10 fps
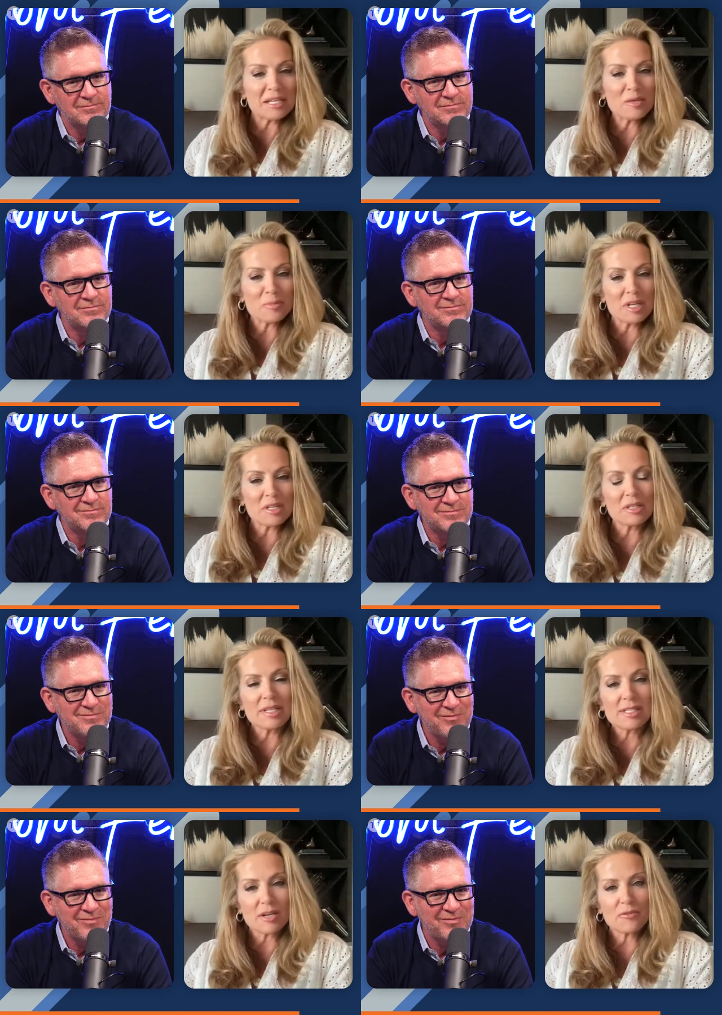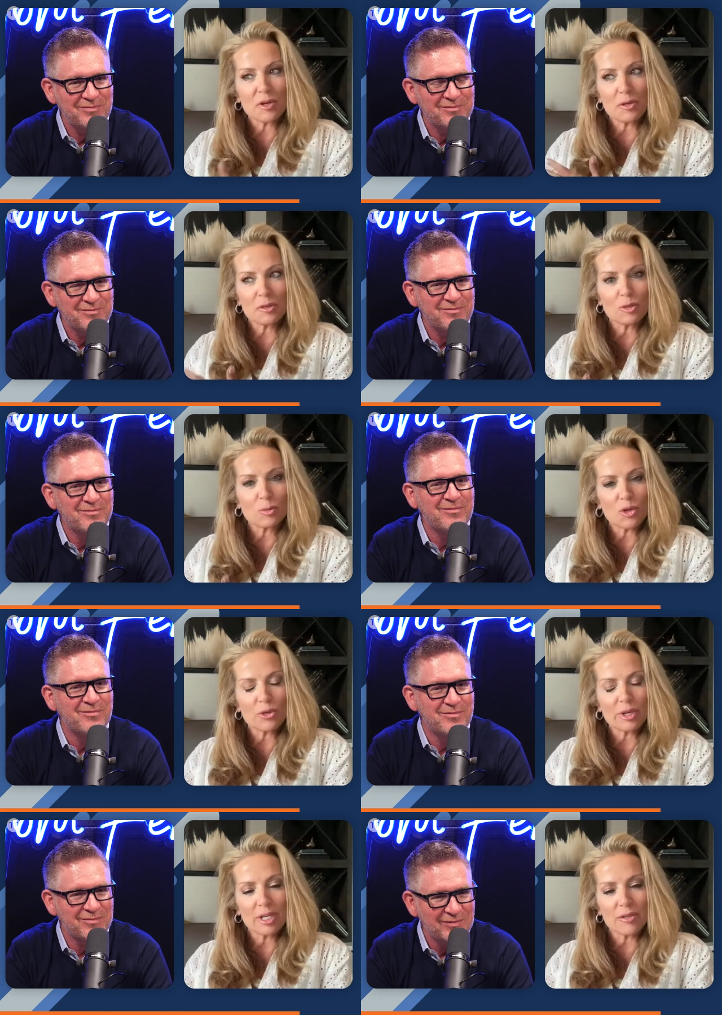Speaker 1: in it, but at least I felt a little more
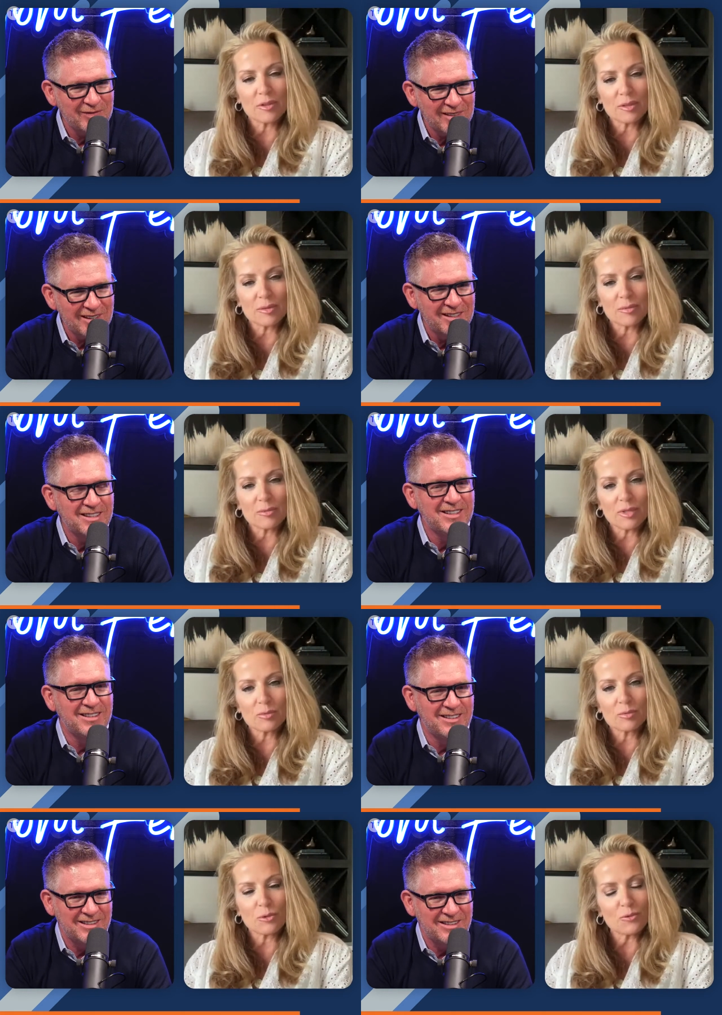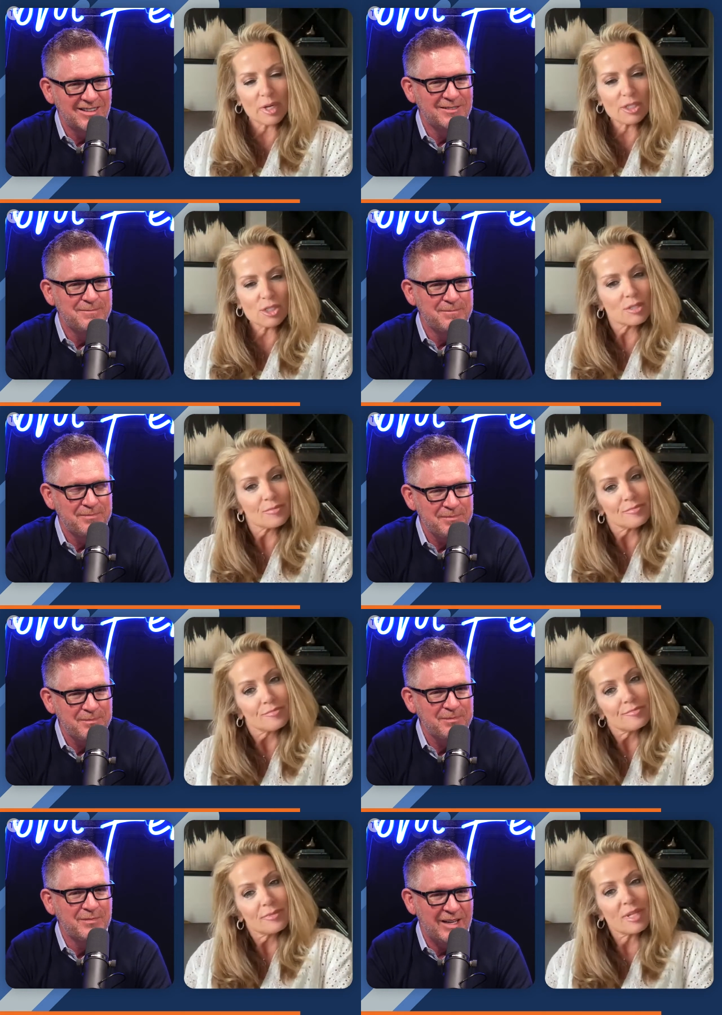creative and, and refreshed.
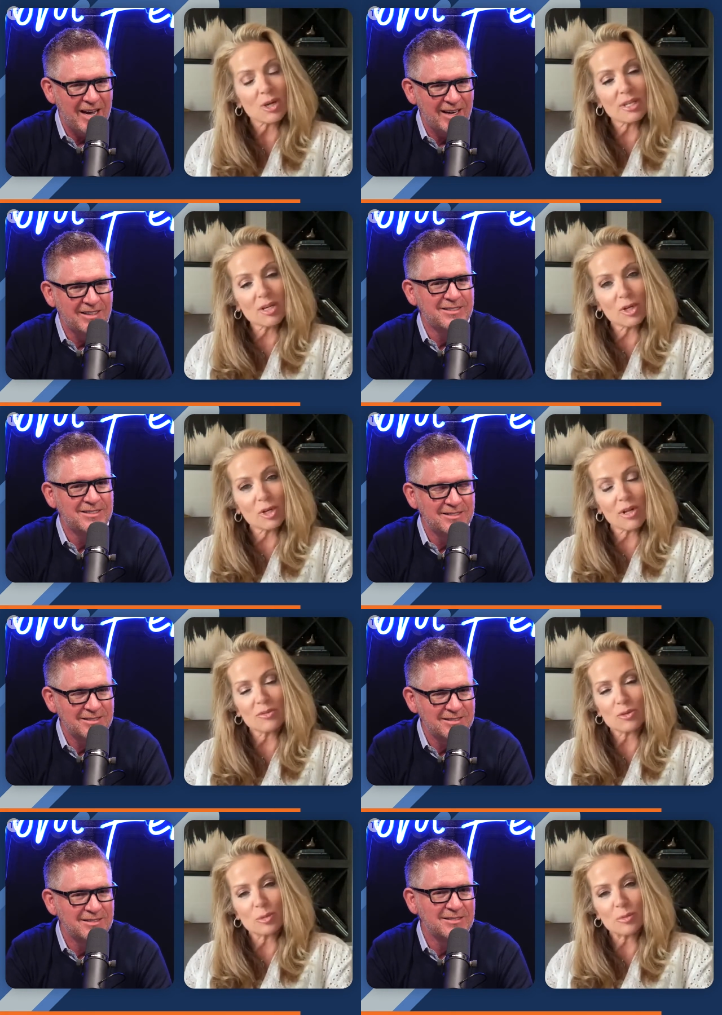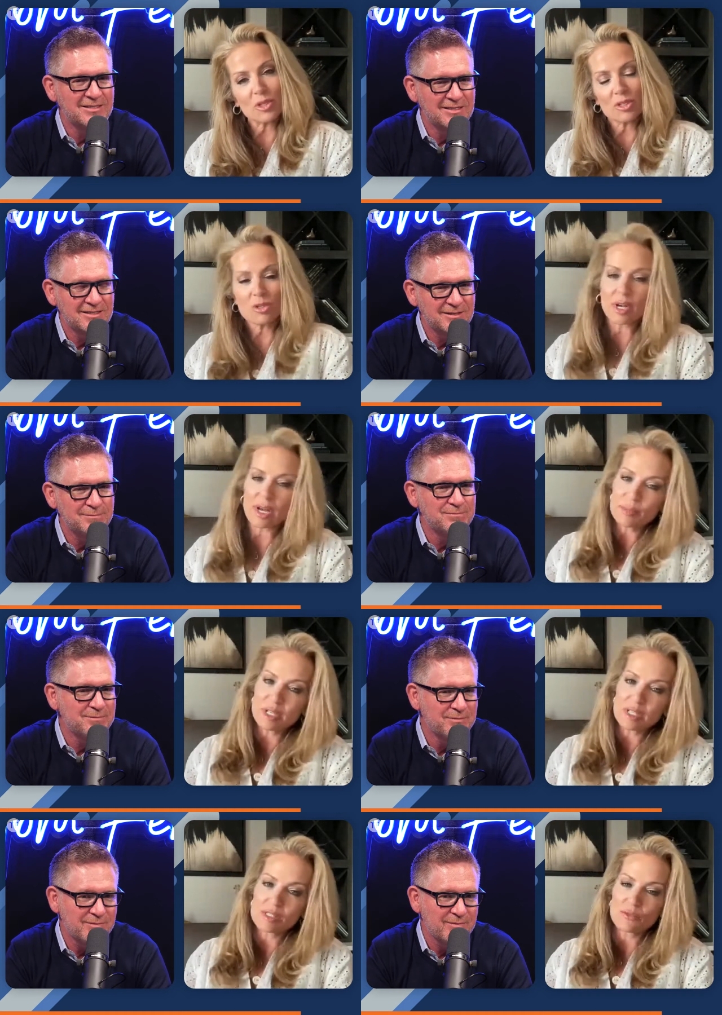And so I think we all have to remember to do that
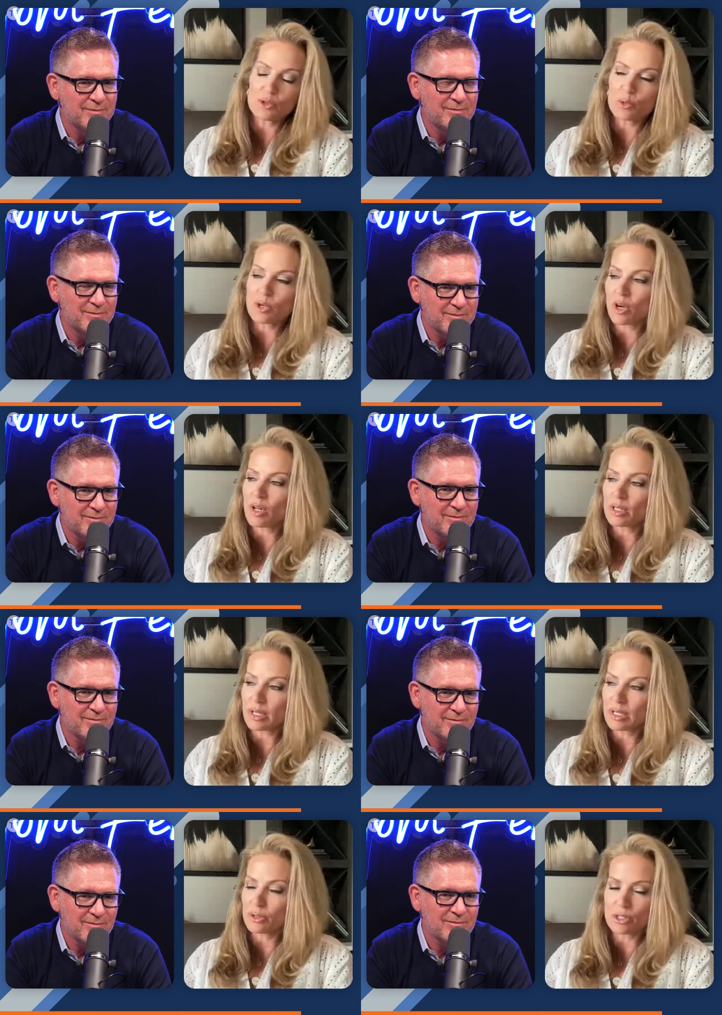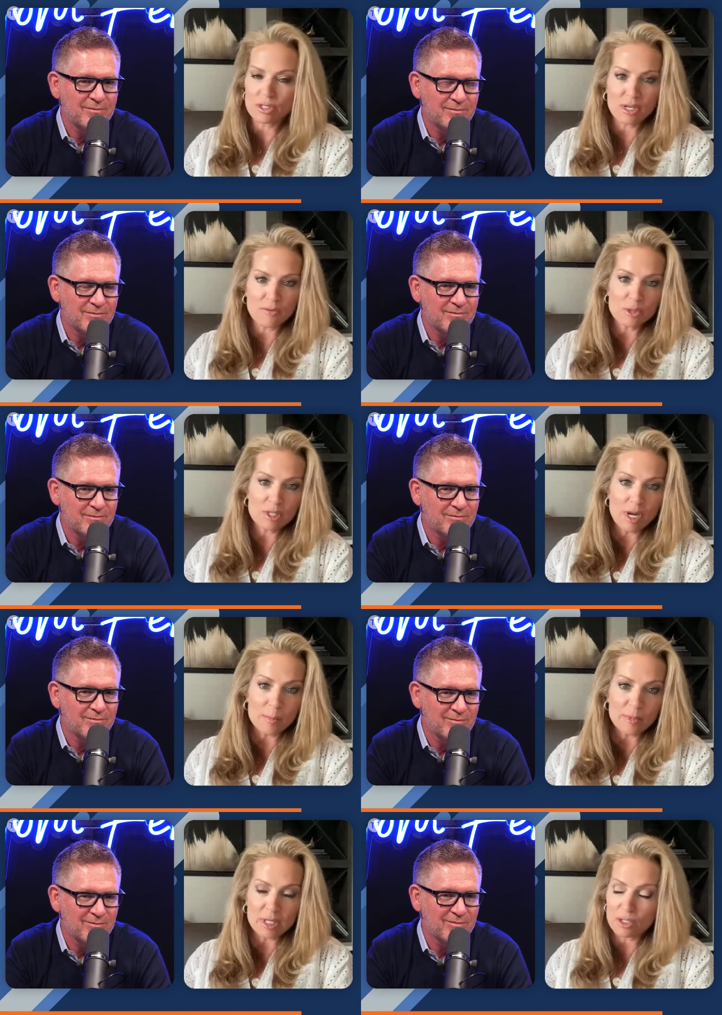because if you're a workaholic, you just never
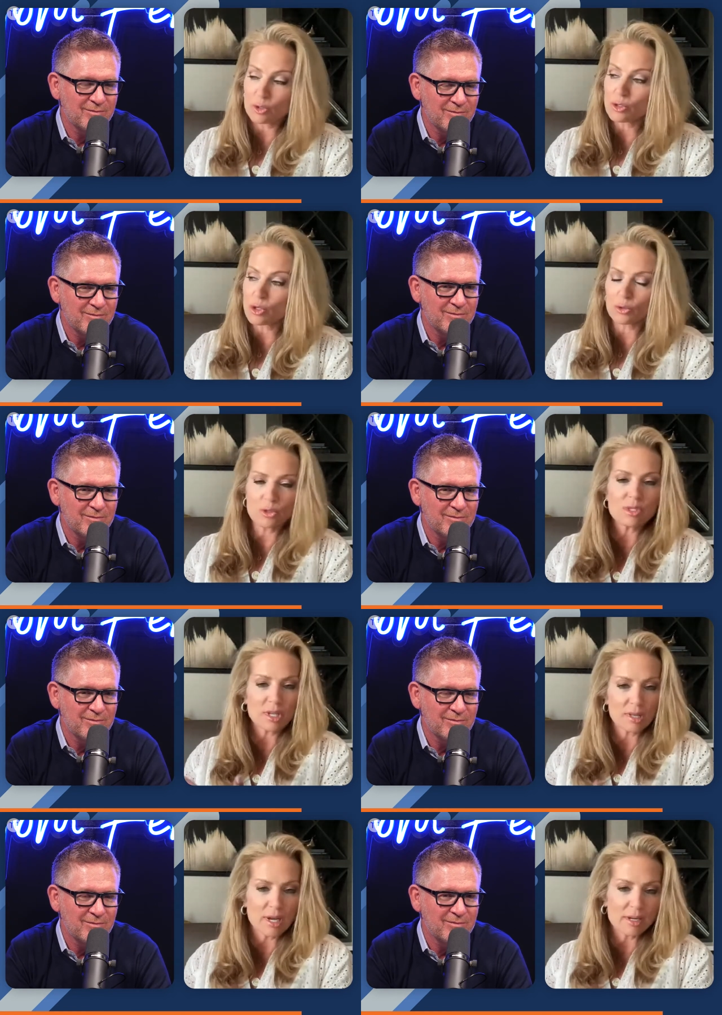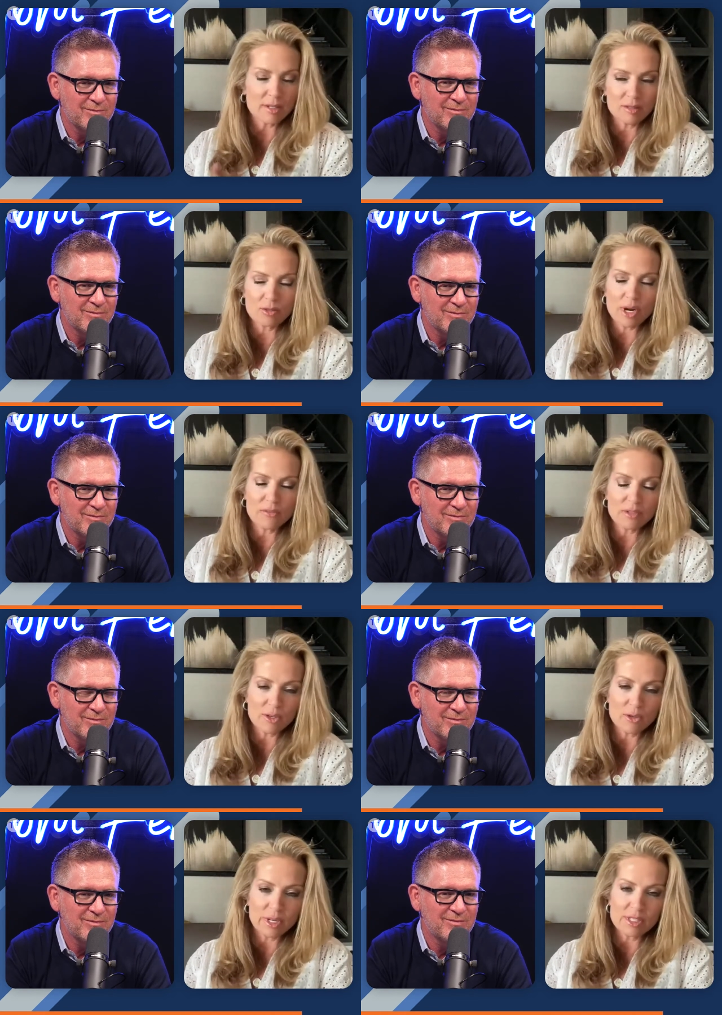stop. And then you start losing that drive and
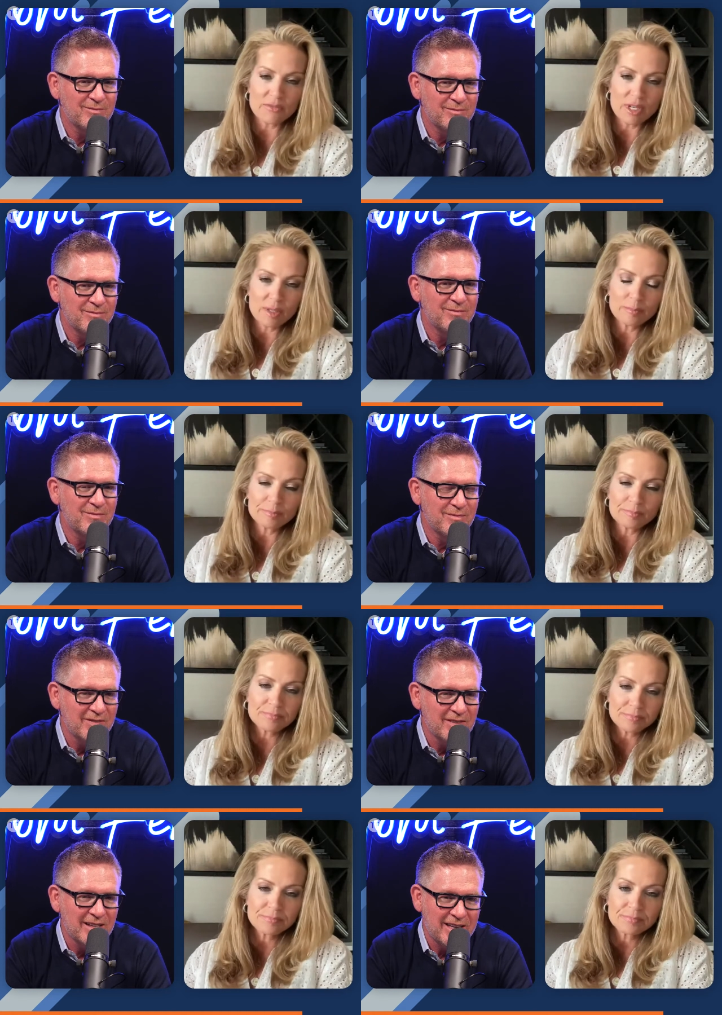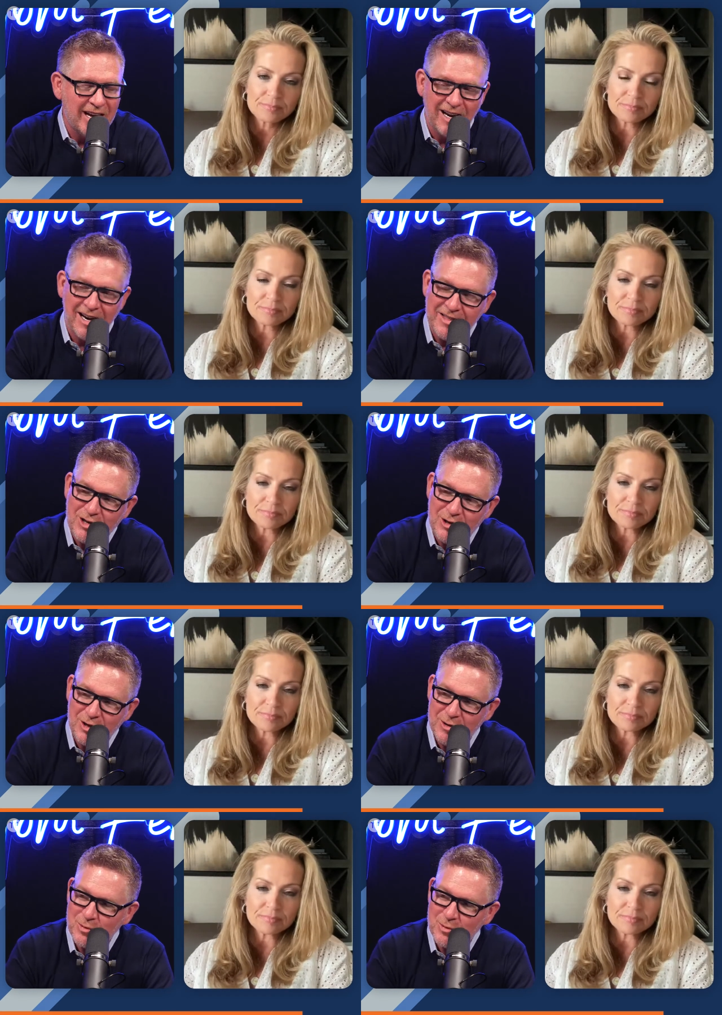that creativity.
Speaker 2: Yeah, I think you can